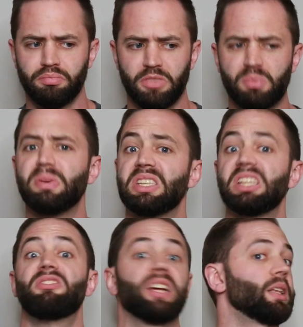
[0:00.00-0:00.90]

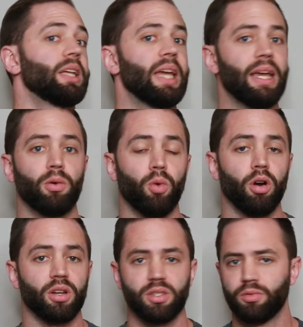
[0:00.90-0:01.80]
specifically it
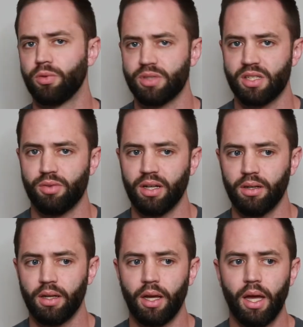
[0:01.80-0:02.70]
works, rules is written.
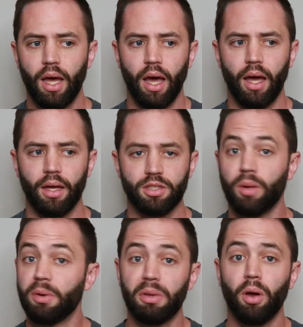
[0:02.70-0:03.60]

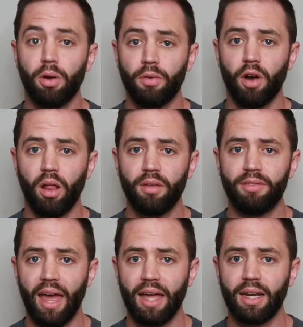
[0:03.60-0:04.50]
So I'm going to be going over all of
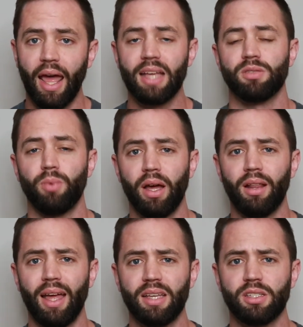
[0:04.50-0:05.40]
that, as
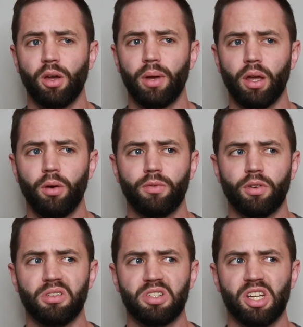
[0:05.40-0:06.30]
well as going
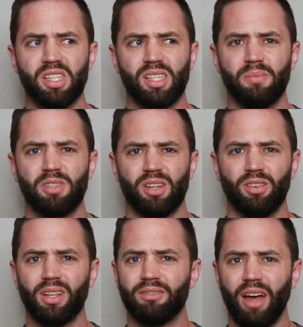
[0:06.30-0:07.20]
over just some
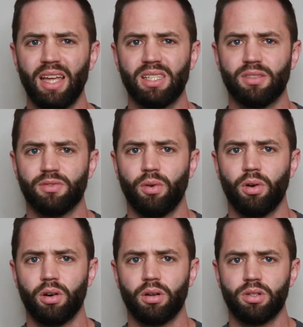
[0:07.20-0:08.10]
general advice
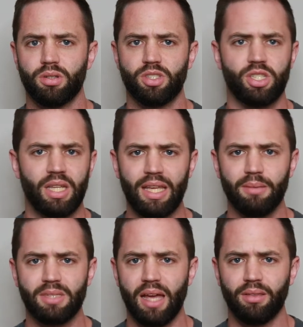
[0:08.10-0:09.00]
for
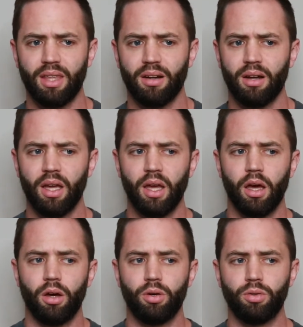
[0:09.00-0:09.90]
DMs out there
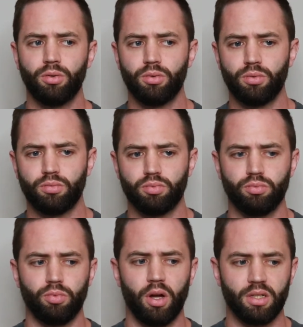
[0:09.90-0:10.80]
who
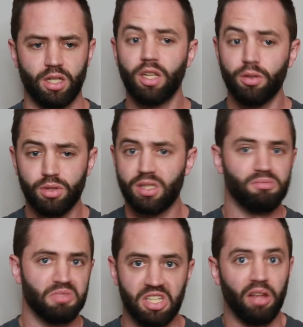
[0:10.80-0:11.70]
want to
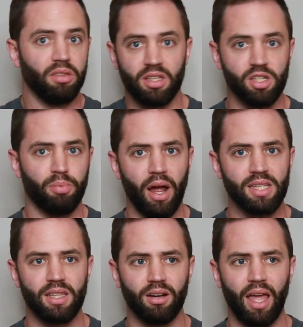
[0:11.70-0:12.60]
use stealth and
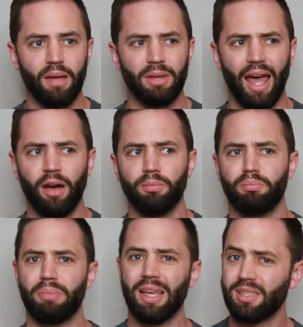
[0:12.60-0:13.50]
surprise in their game, and how
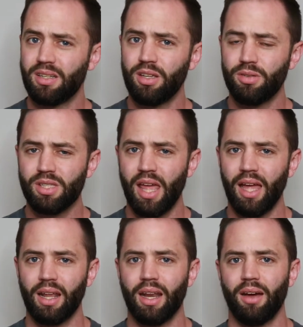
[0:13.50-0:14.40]
best to use
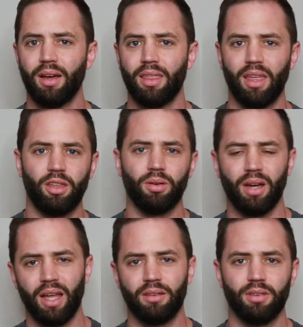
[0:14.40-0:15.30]
that, and how I think you can
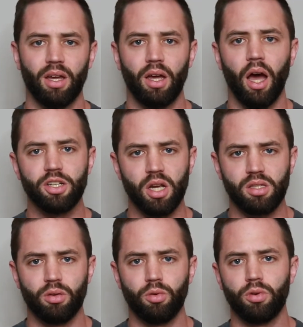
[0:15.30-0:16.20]
kind of
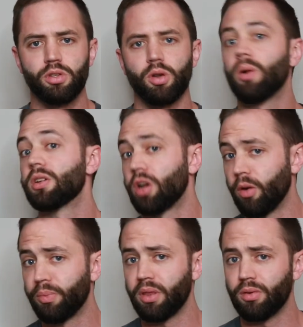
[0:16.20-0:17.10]
adjust the rules or
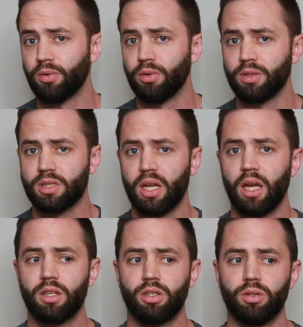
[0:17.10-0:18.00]
interpret the rules
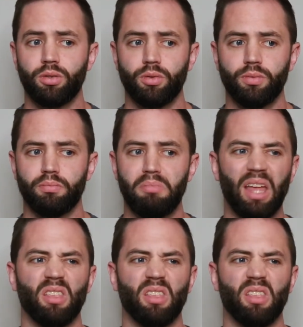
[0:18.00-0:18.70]
to make